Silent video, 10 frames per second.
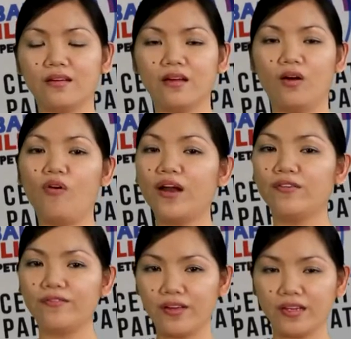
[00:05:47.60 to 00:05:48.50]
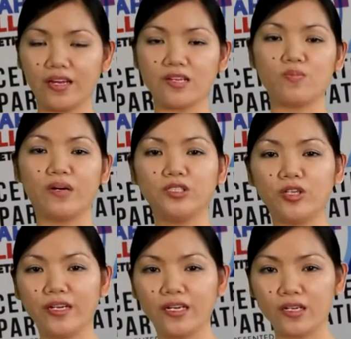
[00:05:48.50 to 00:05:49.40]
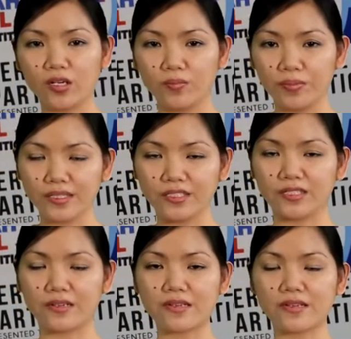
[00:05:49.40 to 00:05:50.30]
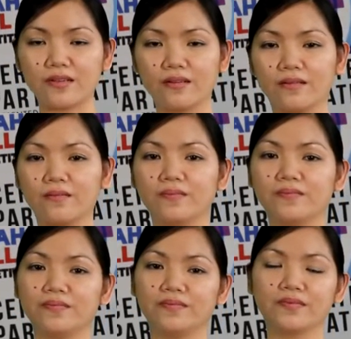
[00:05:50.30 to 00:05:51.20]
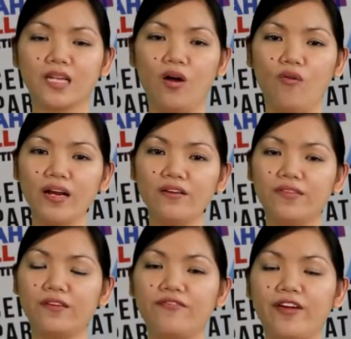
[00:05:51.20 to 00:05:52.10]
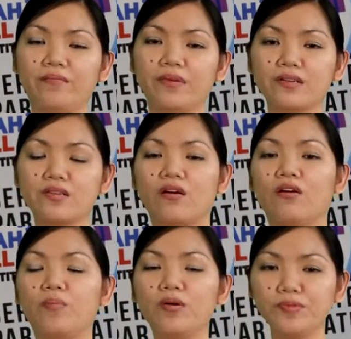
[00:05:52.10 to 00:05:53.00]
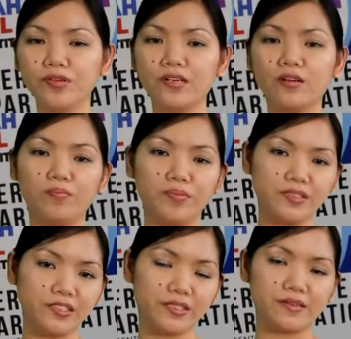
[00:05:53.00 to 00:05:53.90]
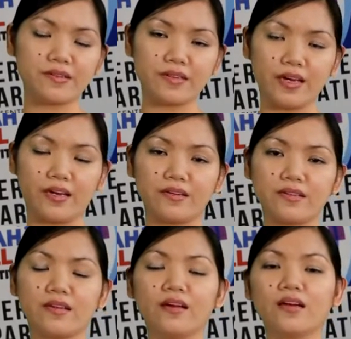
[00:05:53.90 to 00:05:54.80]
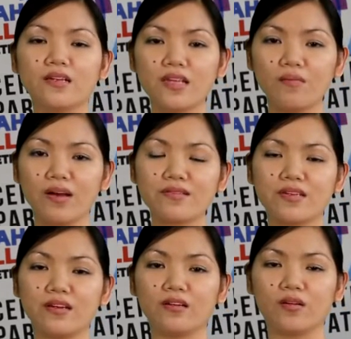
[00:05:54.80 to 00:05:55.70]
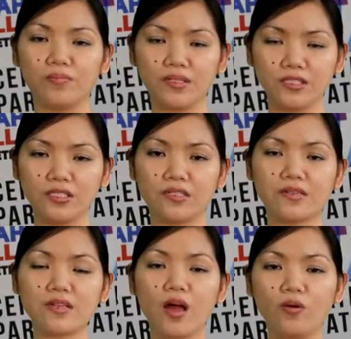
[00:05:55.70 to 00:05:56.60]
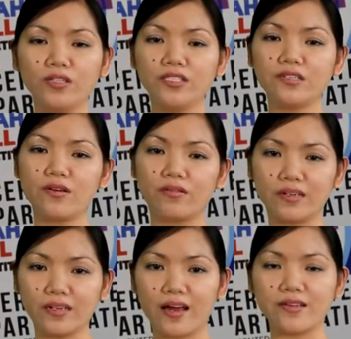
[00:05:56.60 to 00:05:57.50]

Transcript: One of it is by joining a competitions. One of the famous or popular competitions is Sabah Skill Competitions, which is organized